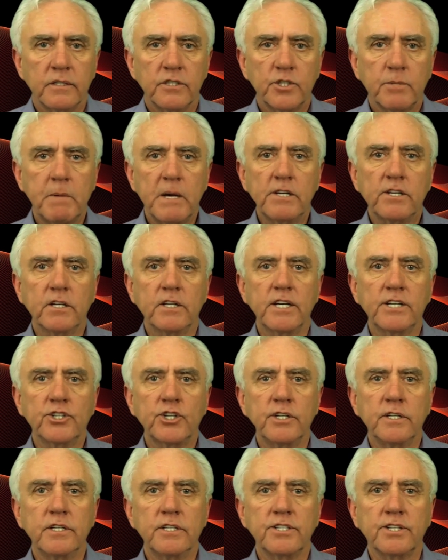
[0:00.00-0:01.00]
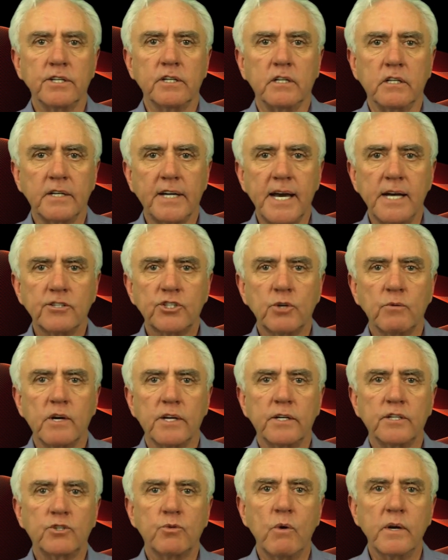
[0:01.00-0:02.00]
Speculation is it'll announce
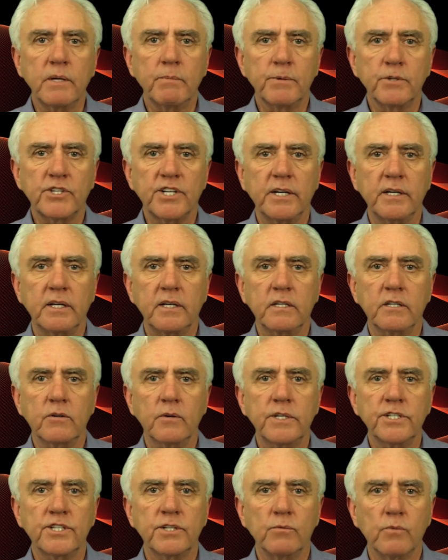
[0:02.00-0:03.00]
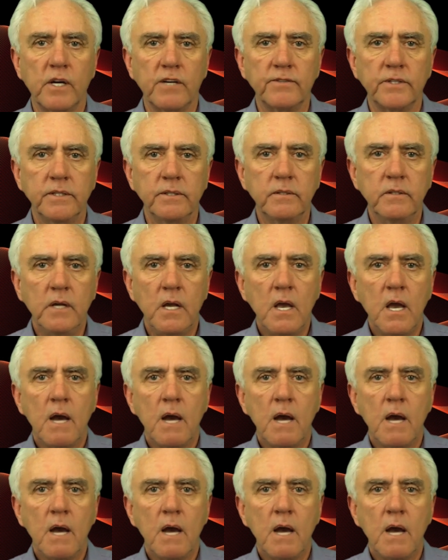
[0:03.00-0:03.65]
around a 20% increase in revenue